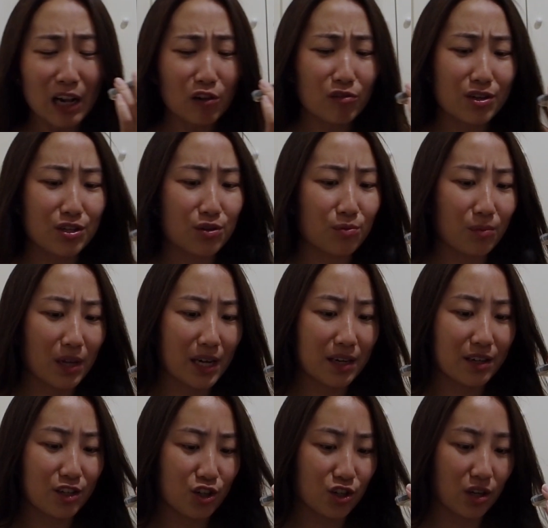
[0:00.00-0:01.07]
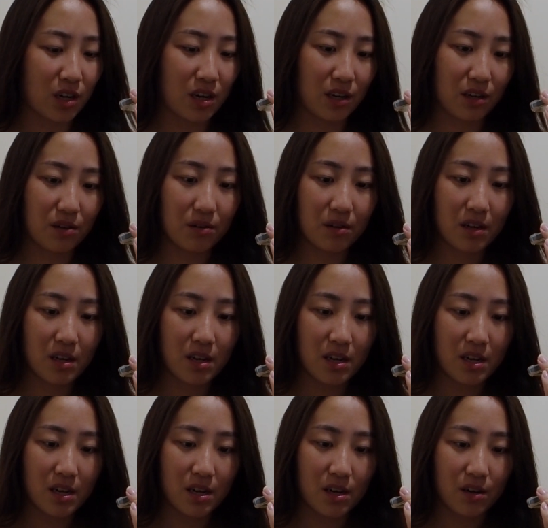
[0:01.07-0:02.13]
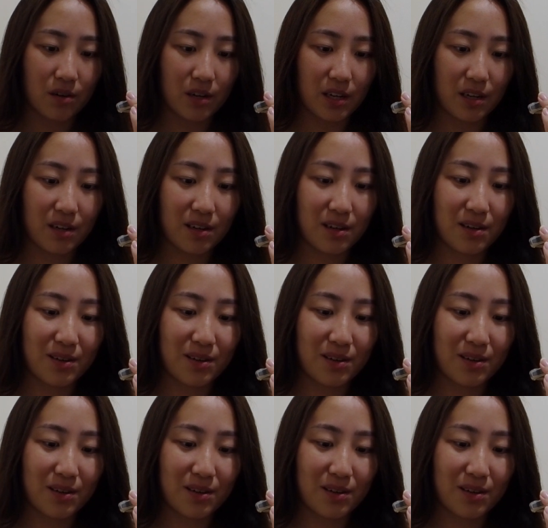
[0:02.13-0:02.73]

I'll resume that in Chicago. Okay.